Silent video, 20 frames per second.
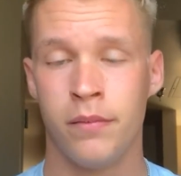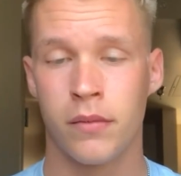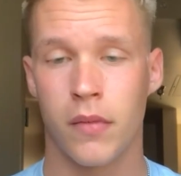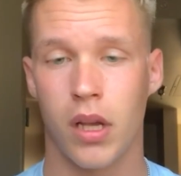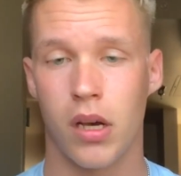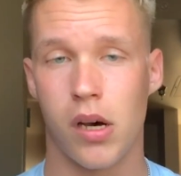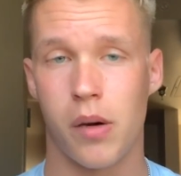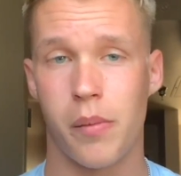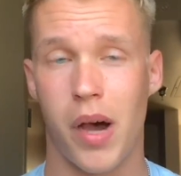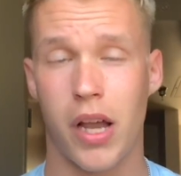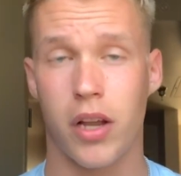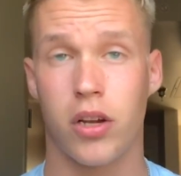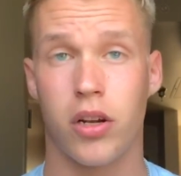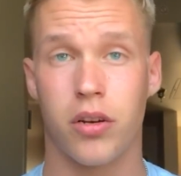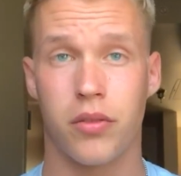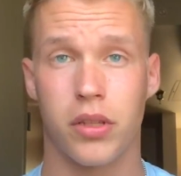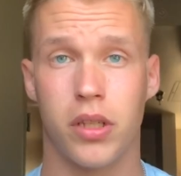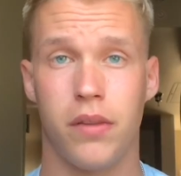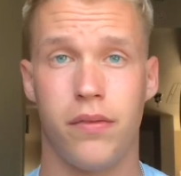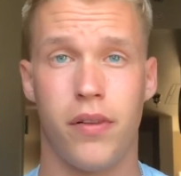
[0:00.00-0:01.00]
I
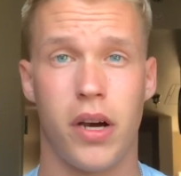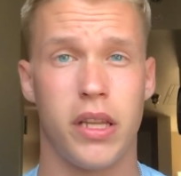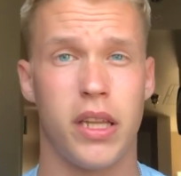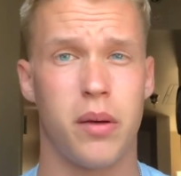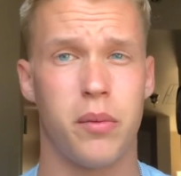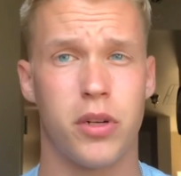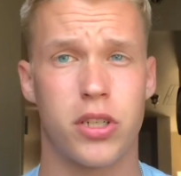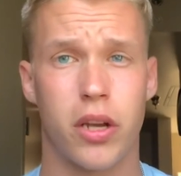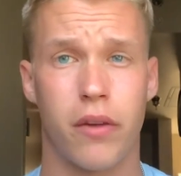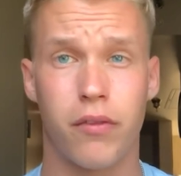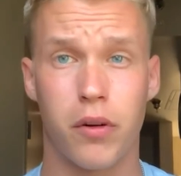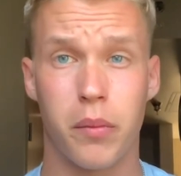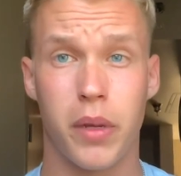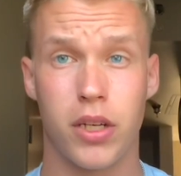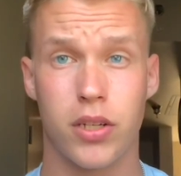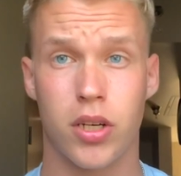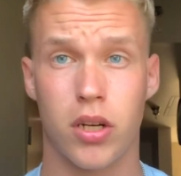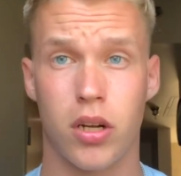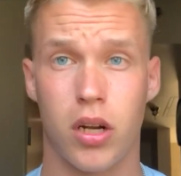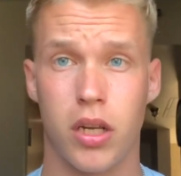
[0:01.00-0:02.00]
couldn't really find that much
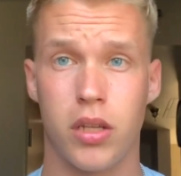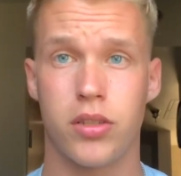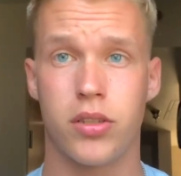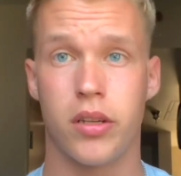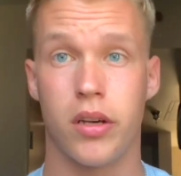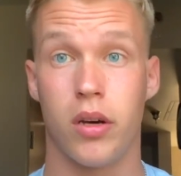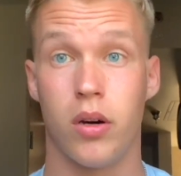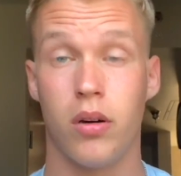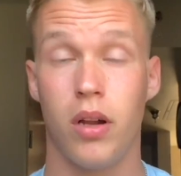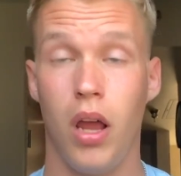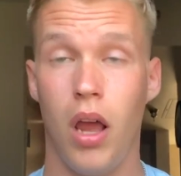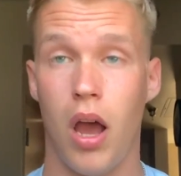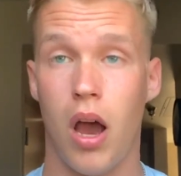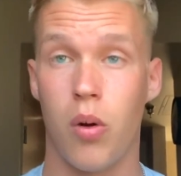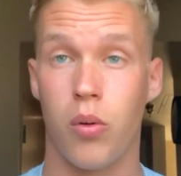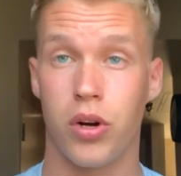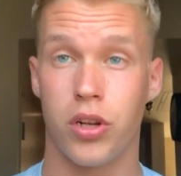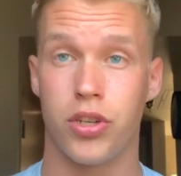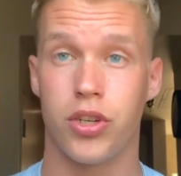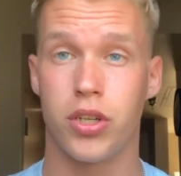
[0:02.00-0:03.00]
information on it, so I
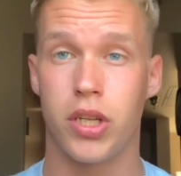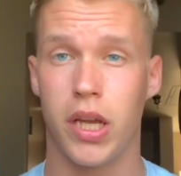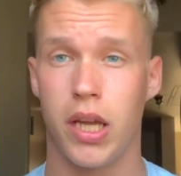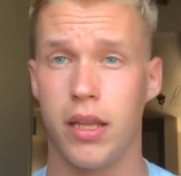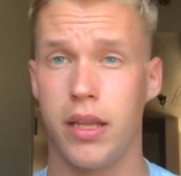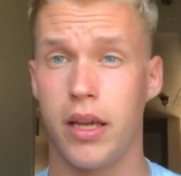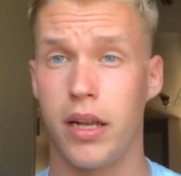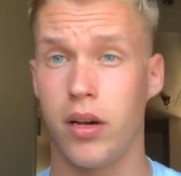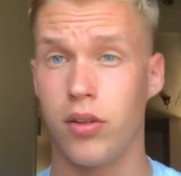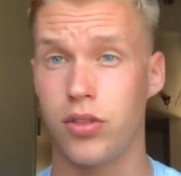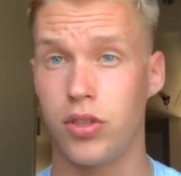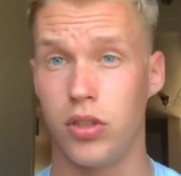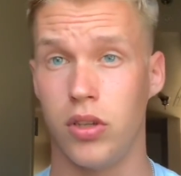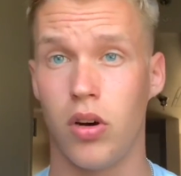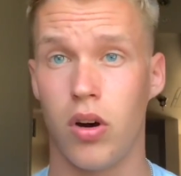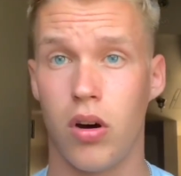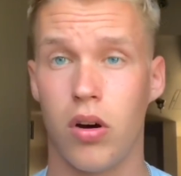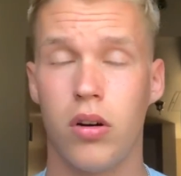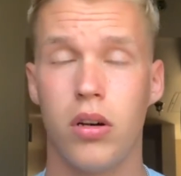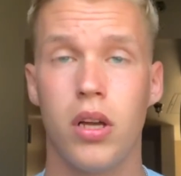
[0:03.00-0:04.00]
want to just hand that out to
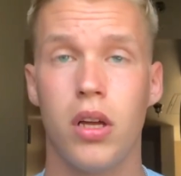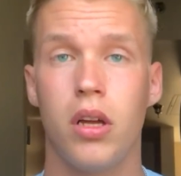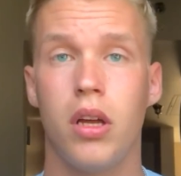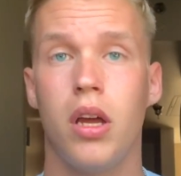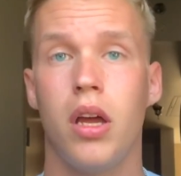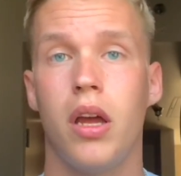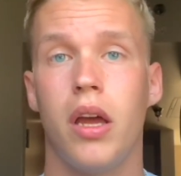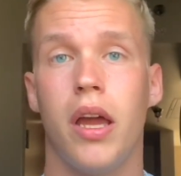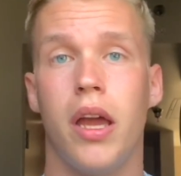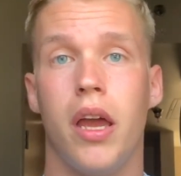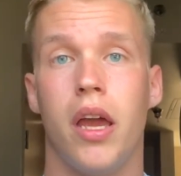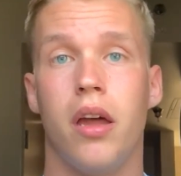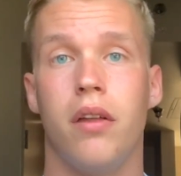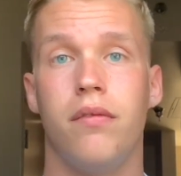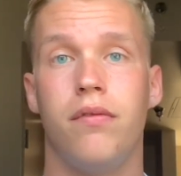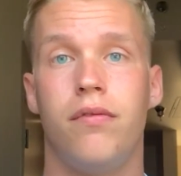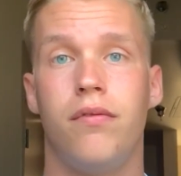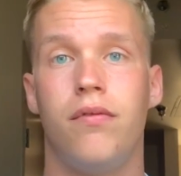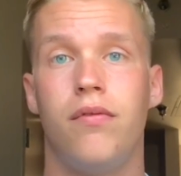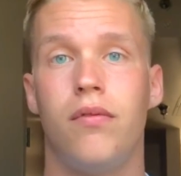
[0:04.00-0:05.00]
y'all, and
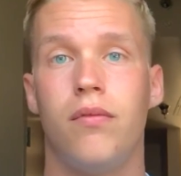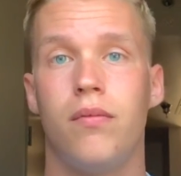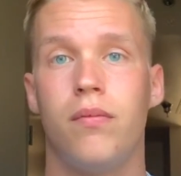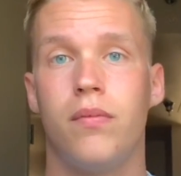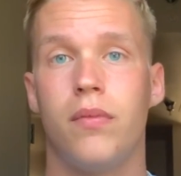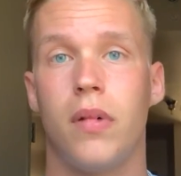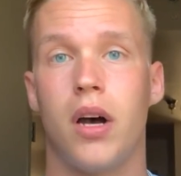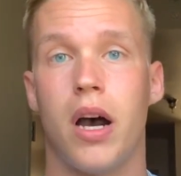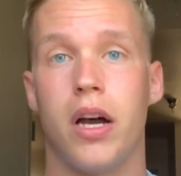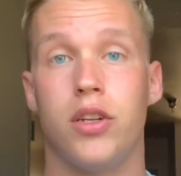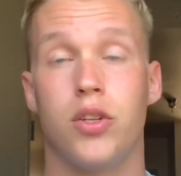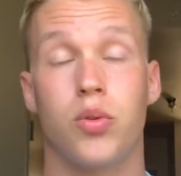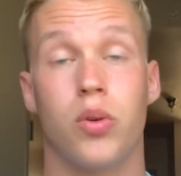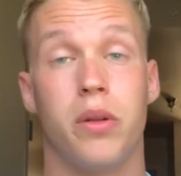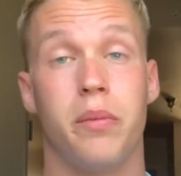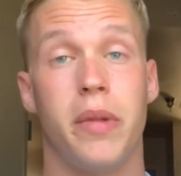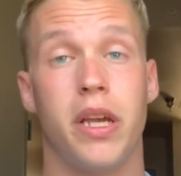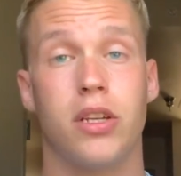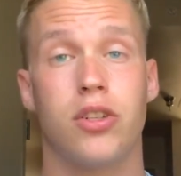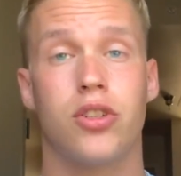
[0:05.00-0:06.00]
I just want
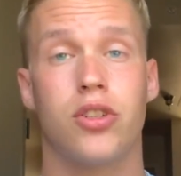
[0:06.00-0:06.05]
to make